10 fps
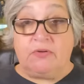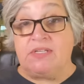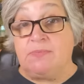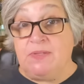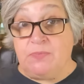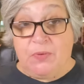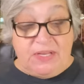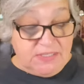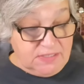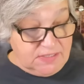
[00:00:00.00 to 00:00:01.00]
Christmas
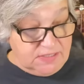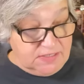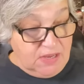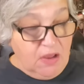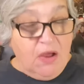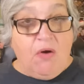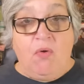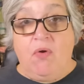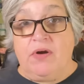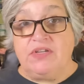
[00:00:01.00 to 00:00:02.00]
presents
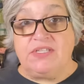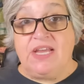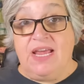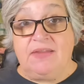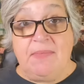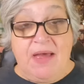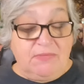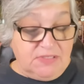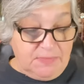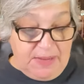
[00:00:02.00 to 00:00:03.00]
or just hand them
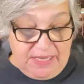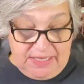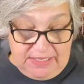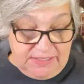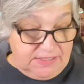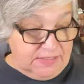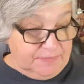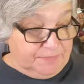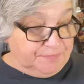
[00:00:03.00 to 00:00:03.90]
out to my kids.